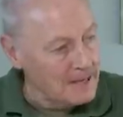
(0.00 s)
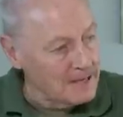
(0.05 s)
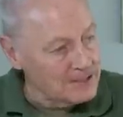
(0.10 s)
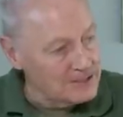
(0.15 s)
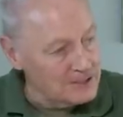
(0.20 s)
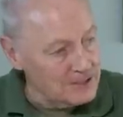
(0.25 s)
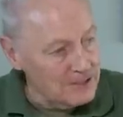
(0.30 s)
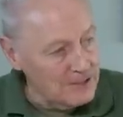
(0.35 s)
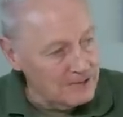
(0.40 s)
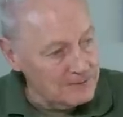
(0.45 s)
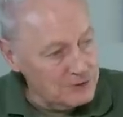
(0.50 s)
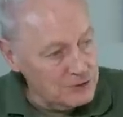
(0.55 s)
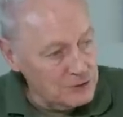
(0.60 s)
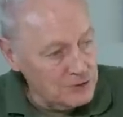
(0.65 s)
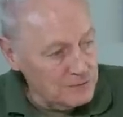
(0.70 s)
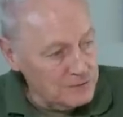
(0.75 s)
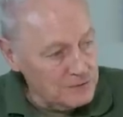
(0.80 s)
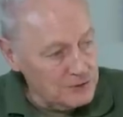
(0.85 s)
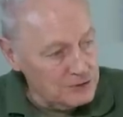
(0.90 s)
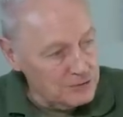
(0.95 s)
So that
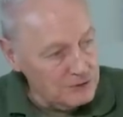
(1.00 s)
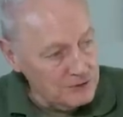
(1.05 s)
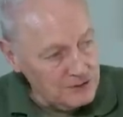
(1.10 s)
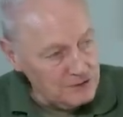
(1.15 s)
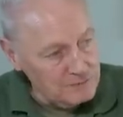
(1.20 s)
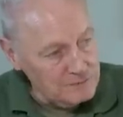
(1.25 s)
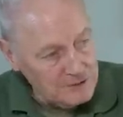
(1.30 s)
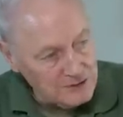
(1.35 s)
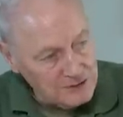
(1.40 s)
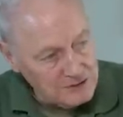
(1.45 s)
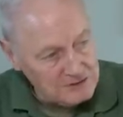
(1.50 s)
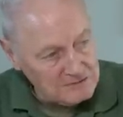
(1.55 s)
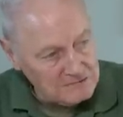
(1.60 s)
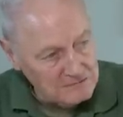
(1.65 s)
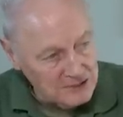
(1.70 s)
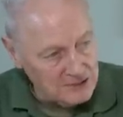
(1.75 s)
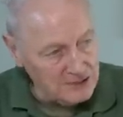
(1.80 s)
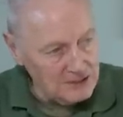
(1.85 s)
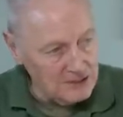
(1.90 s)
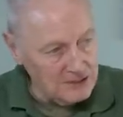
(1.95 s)
sort of strikes me as
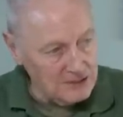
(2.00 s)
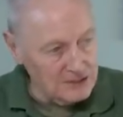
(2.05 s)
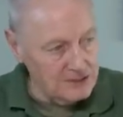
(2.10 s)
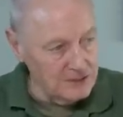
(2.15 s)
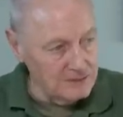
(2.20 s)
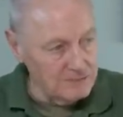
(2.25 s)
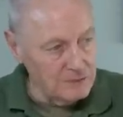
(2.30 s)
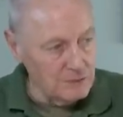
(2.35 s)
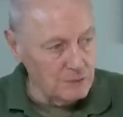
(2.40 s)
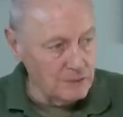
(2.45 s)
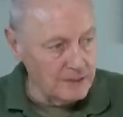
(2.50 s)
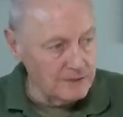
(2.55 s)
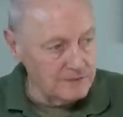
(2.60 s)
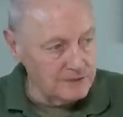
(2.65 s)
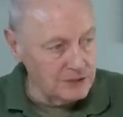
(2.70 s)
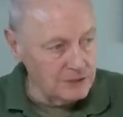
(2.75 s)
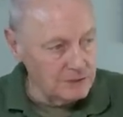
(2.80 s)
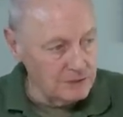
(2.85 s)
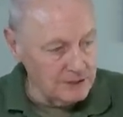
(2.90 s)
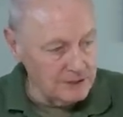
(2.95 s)
a simple way of
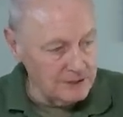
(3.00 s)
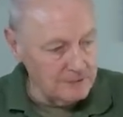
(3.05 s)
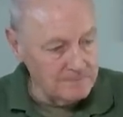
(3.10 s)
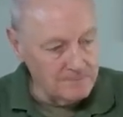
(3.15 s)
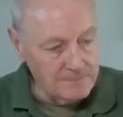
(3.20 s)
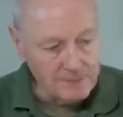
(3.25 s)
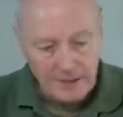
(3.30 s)
doing it.